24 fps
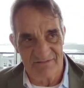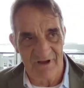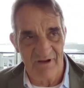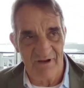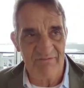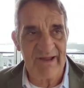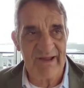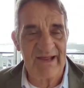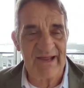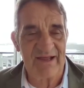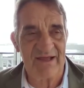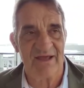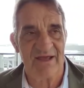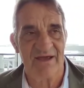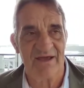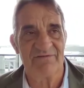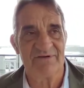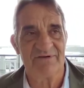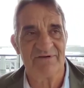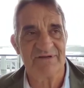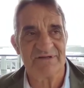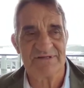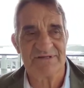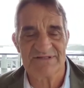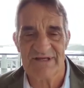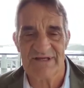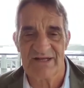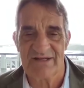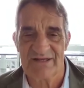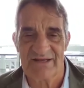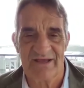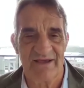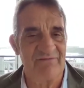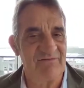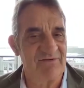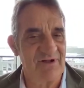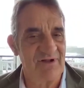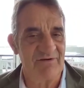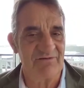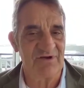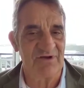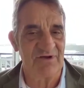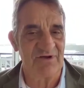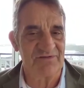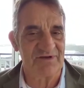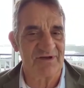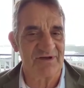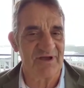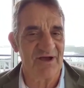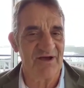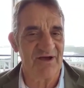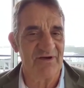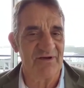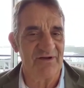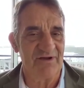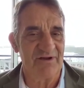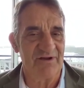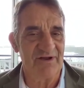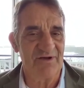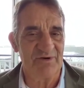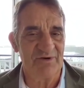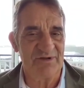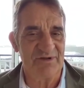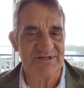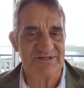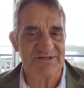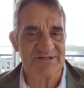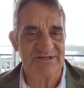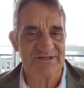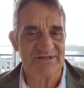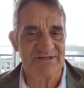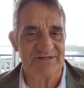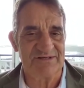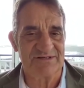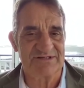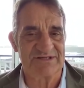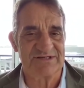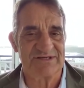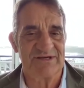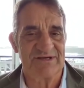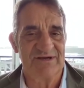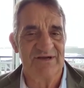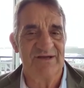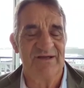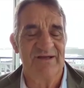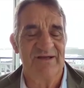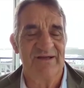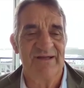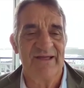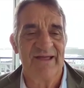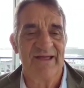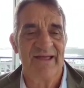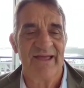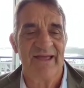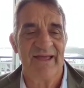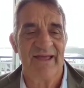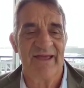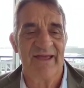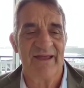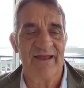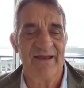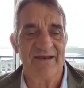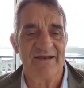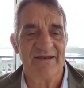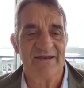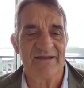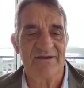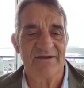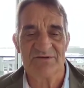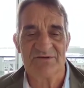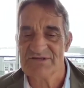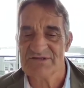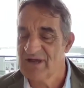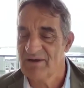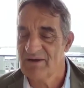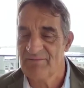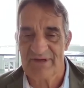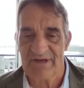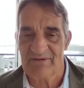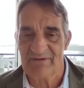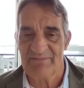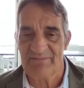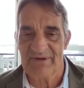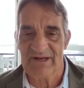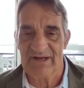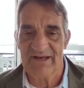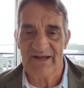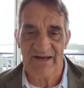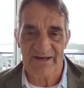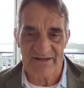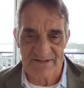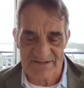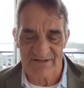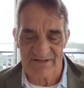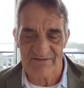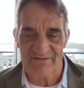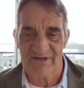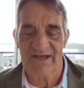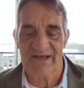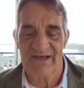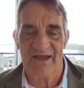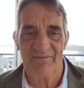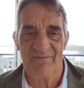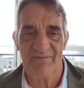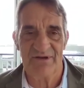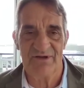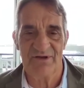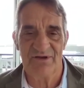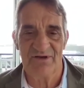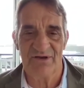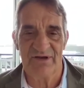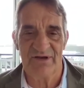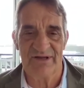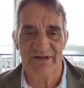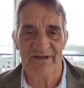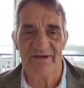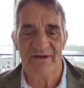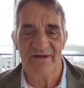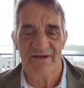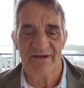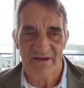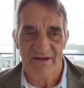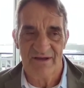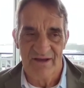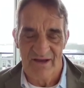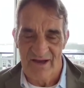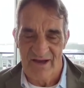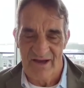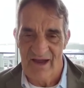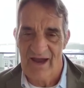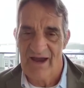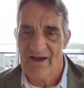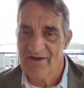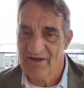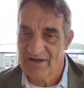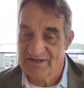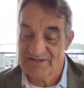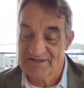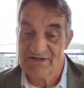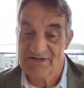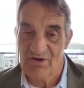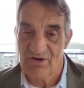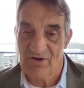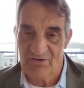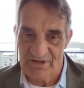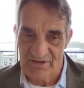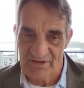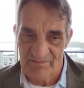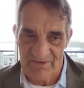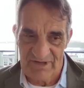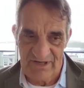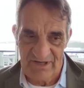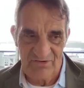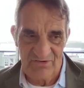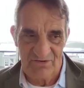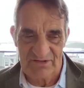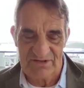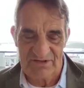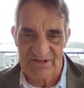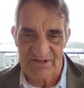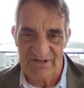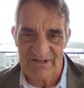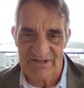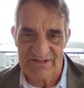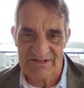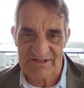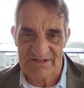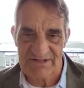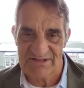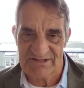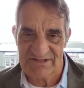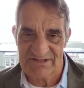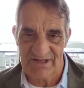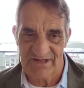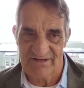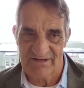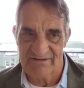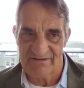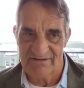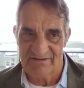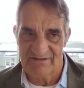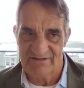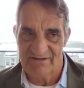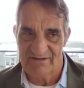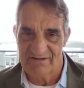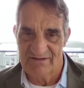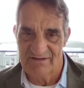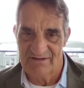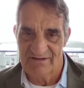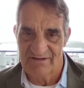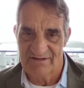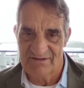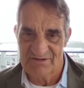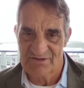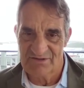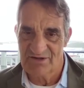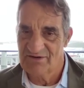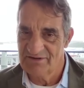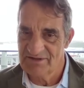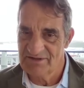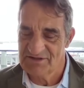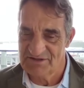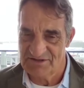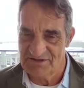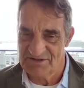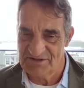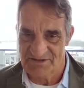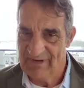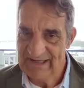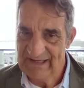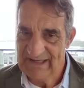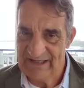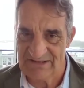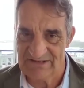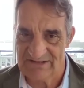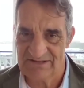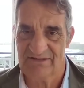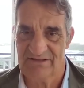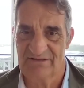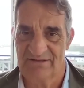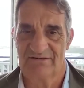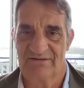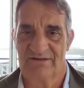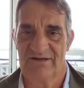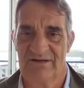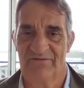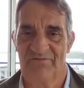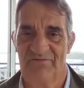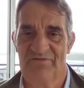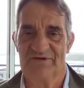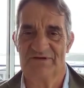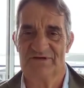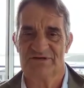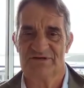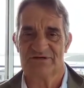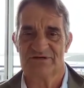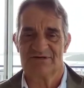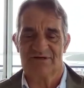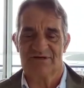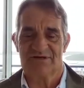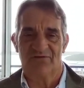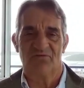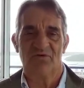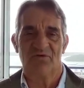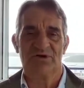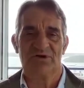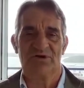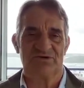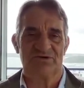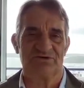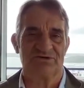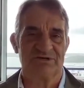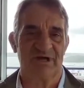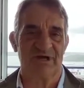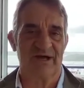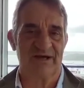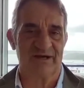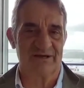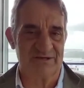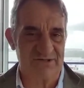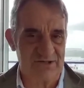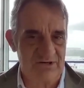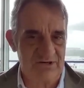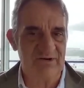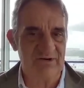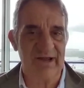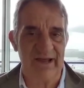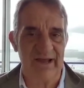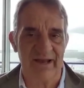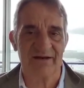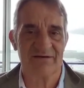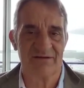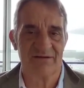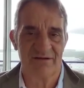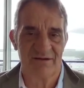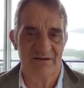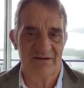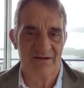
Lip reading: I rang Kevin and said, Kevin, I've got the code. I know what this is. And he was coming in a bit later, so he came in early. And I told him, and he looked at the list, and he said, John, this is amazing. If what you're saying is correct,